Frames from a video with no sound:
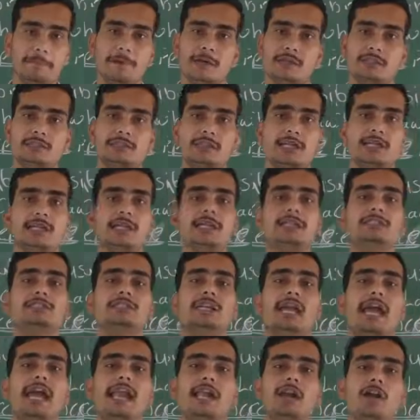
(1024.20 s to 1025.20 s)
person
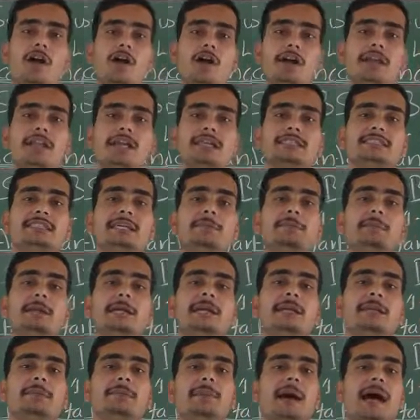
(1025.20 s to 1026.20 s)
is cannot
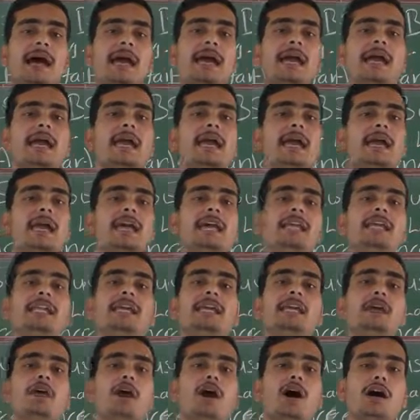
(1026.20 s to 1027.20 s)
accepted by
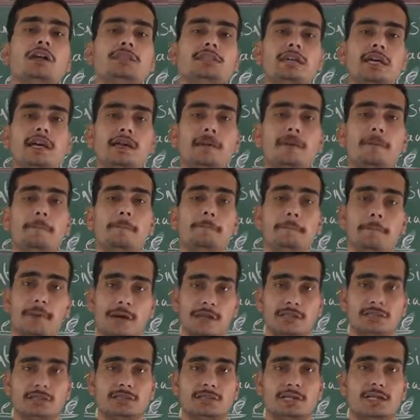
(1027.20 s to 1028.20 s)
any other
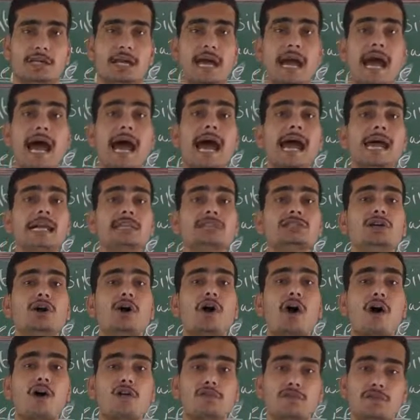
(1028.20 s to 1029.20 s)
person, and the
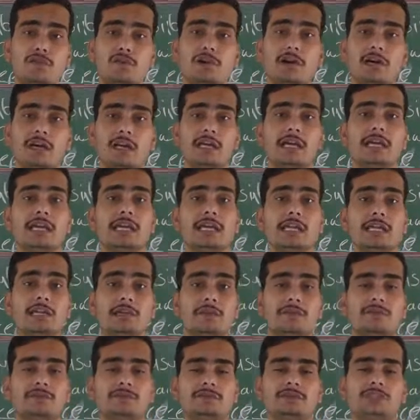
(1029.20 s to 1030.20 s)
offer
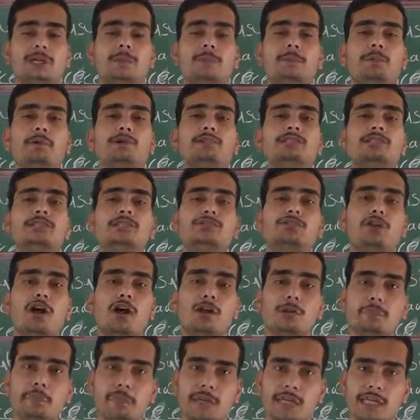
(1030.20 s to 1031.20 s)
if suppose is
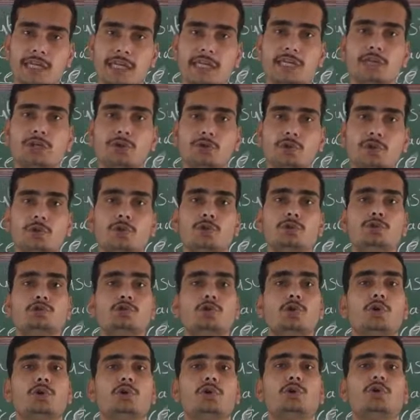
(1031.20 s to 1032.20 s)
not making to you,
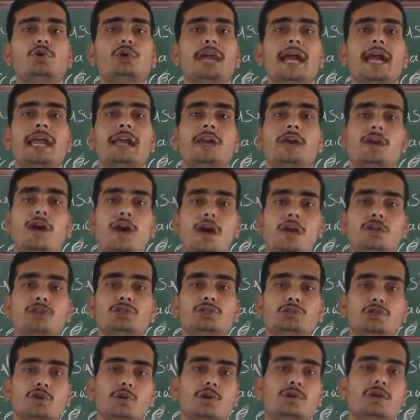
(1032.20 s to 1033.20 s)
so you cannot
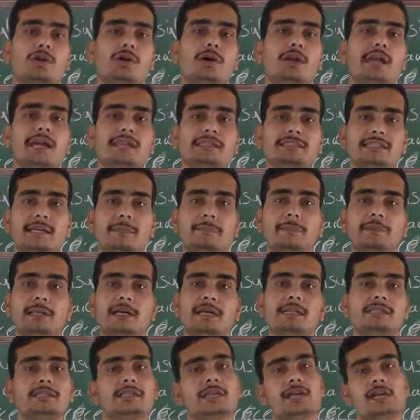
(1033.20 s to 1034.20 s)
show your
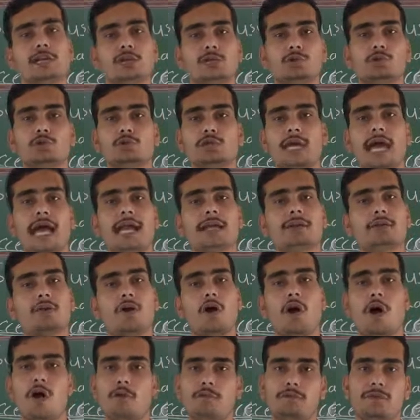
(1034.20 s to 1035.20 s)
acceptance to
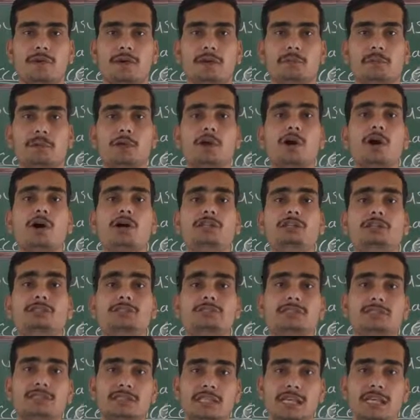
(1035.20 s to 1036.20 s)
that offer because
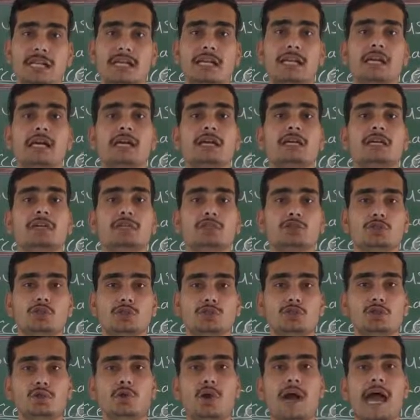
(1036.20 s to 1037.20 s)
still
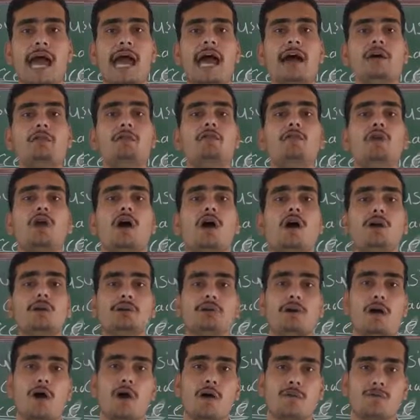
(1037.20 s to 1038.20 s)
you have not
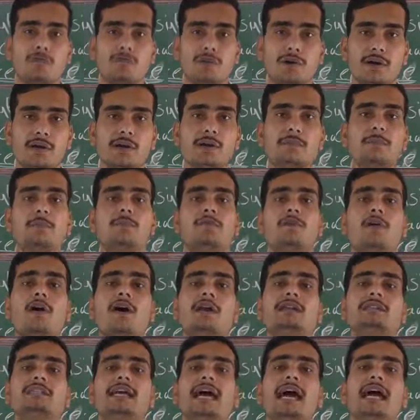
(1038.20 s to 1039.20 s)
offered
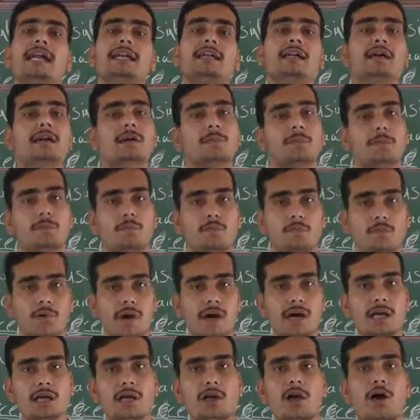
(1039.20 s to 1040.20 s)
for that
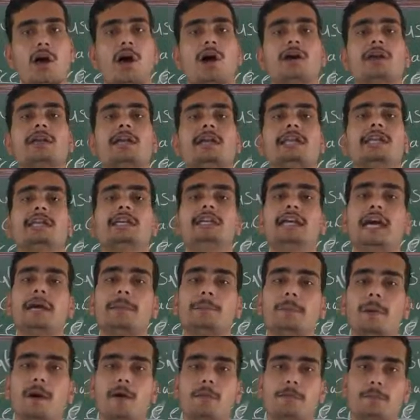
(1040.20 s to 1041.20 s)
work or any
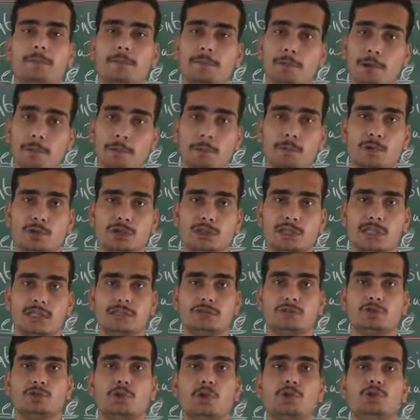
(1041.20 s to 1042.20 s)
type of
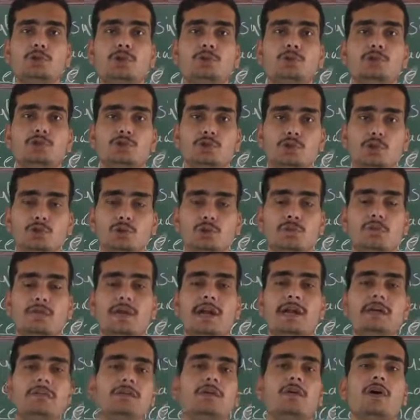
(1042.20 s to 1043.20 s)
proposal. So you should
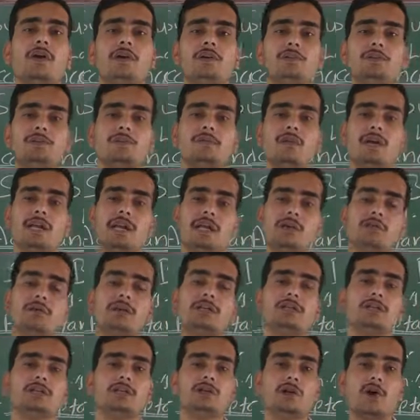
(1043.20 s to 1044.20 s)
wait for
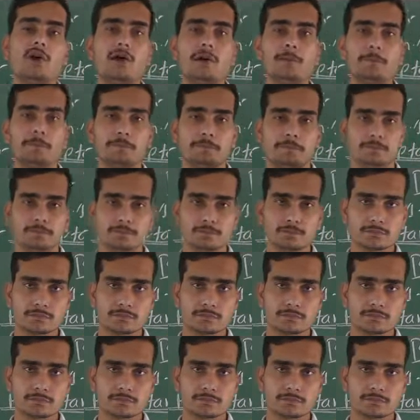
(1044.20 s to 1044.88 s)
whenever your